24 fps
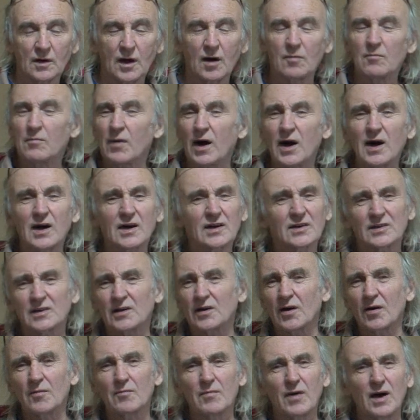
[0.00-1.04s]
Among
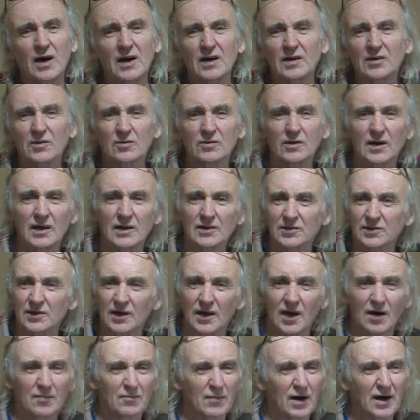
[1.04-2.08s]
among you can't
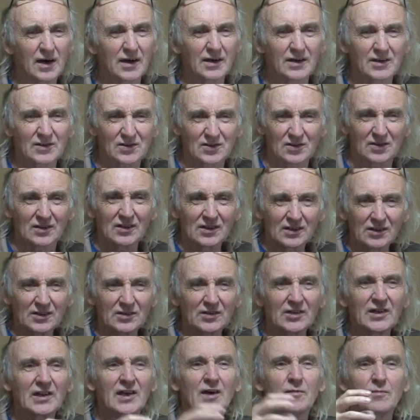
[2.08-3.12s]
say among is
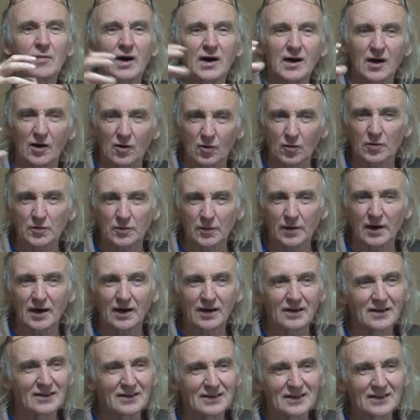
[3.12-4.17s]
nila manga gogodoa.